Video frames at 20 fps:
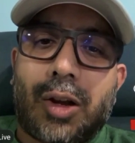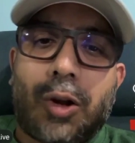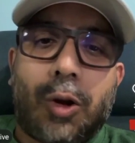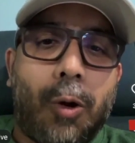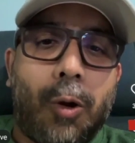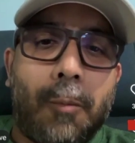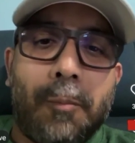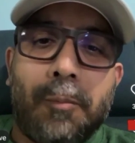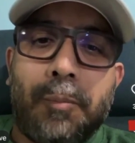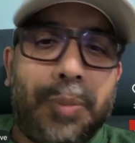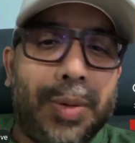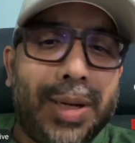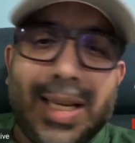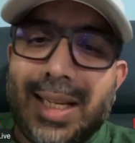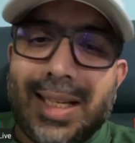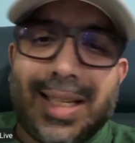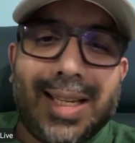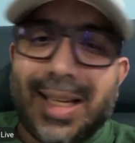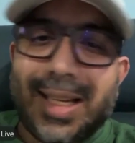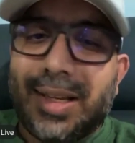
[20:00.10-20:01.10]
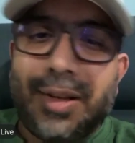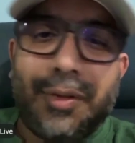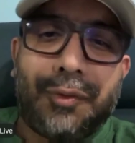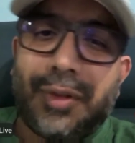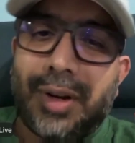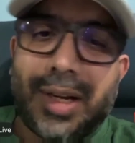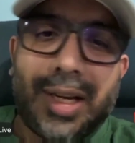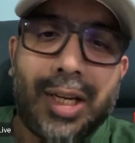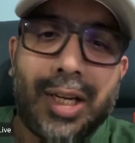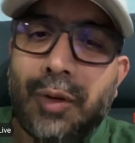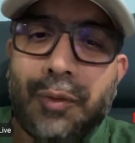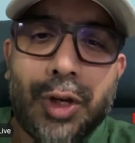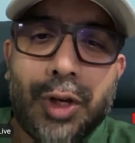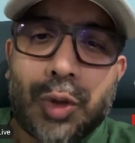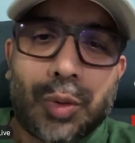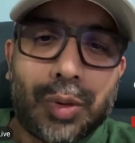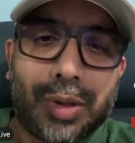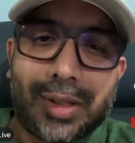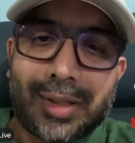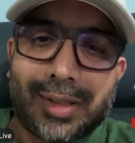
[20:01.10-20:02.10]
are completely different
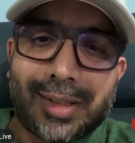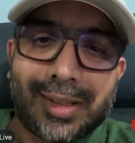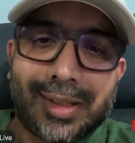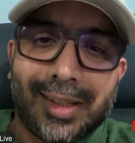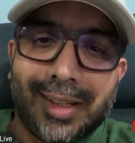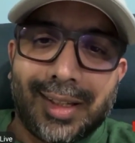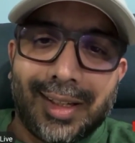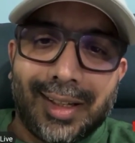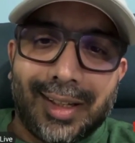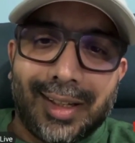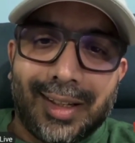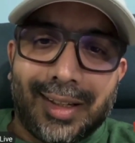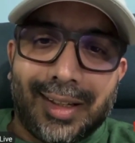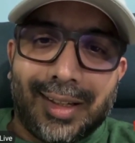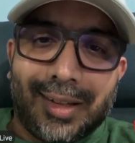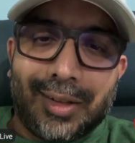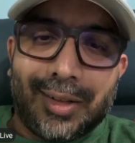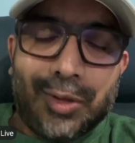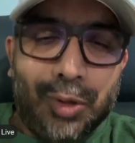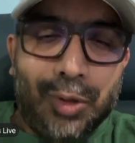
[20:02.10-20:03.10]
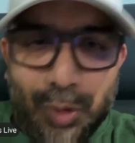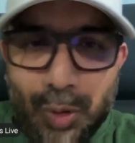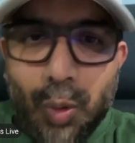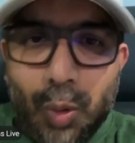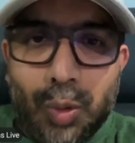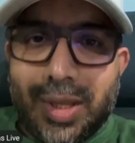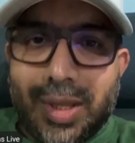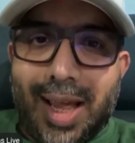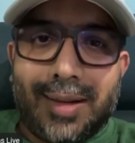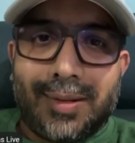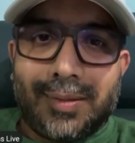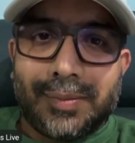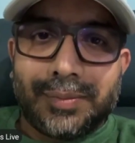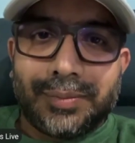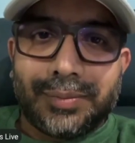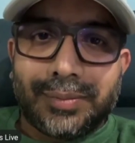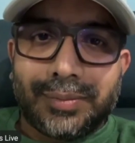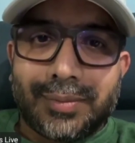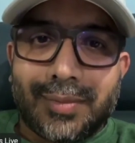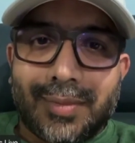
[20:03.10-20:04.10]
individuals. You know that.
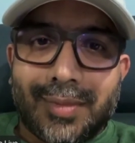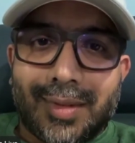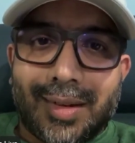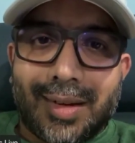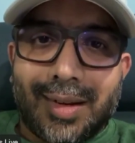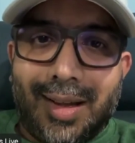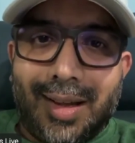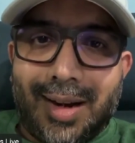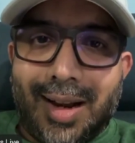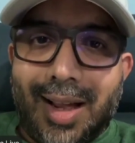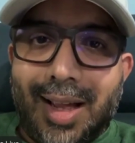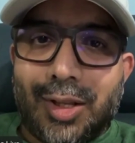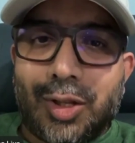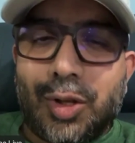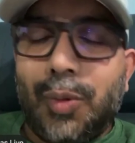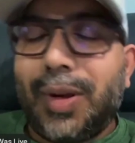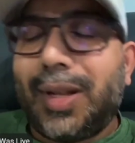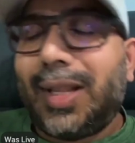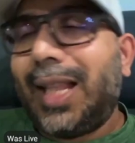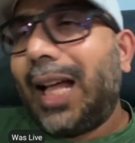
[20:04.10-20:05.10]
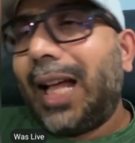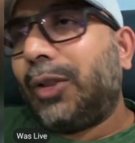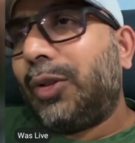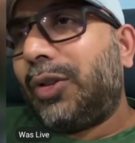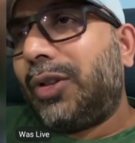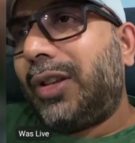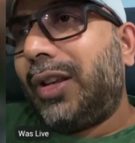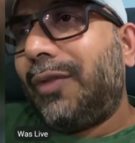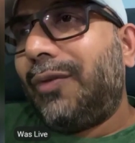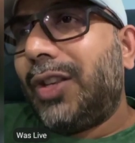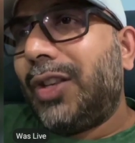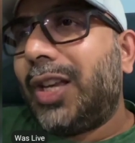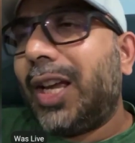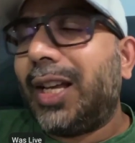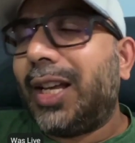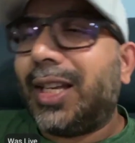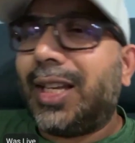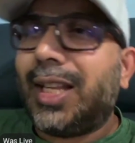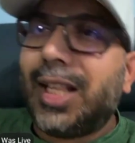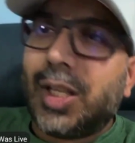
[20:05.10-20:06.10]
Alright? So when Dato Sri
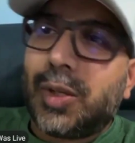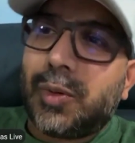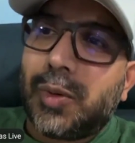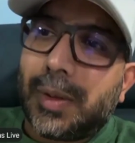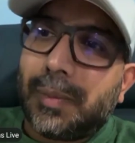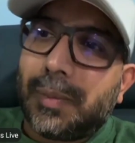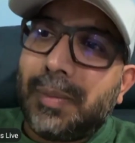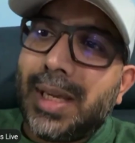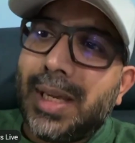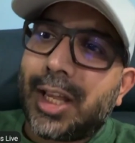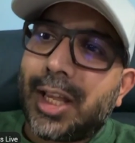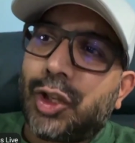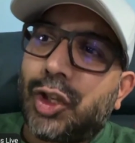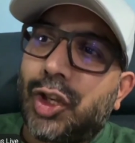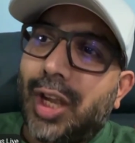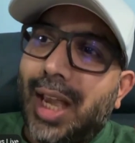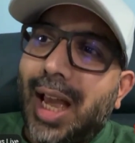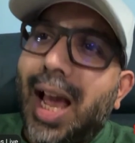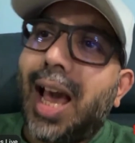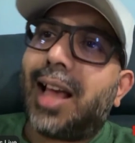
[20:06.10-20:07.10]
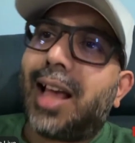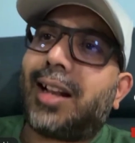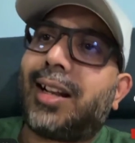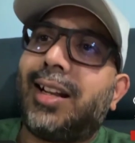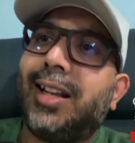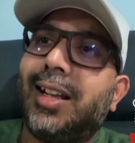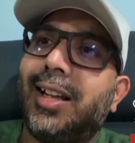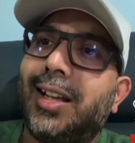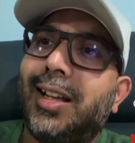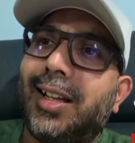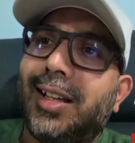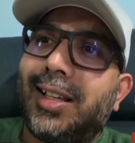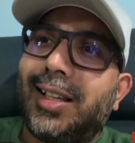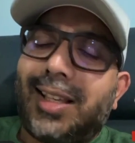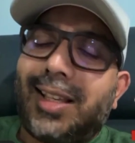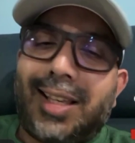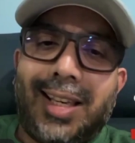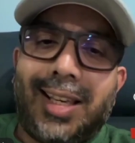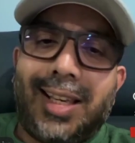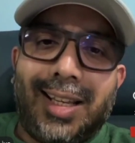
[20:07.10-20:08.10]
Vijay deals with me and JR,
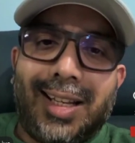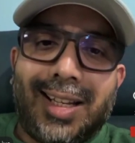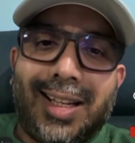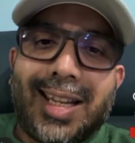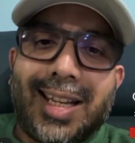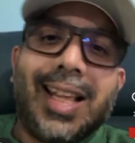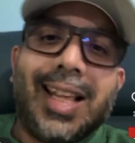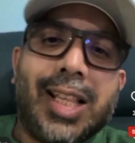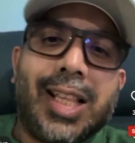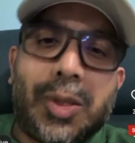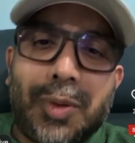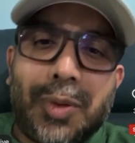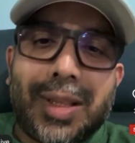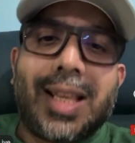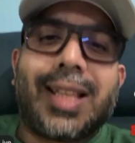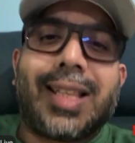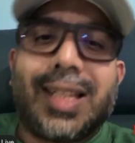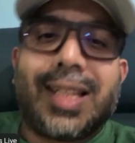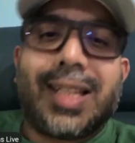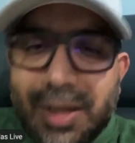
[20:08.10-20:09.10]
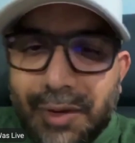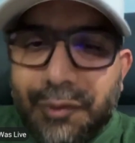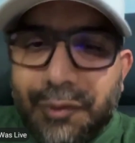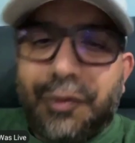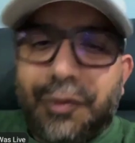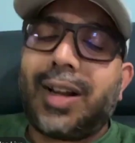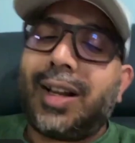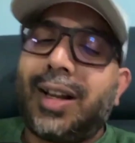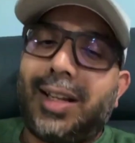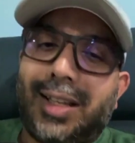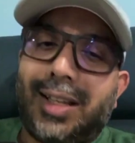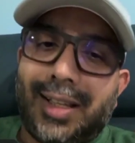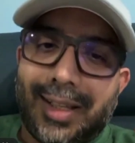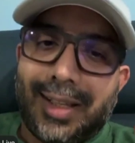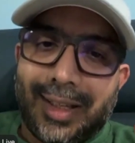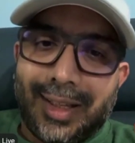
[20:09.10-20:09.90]
he deals with us differently.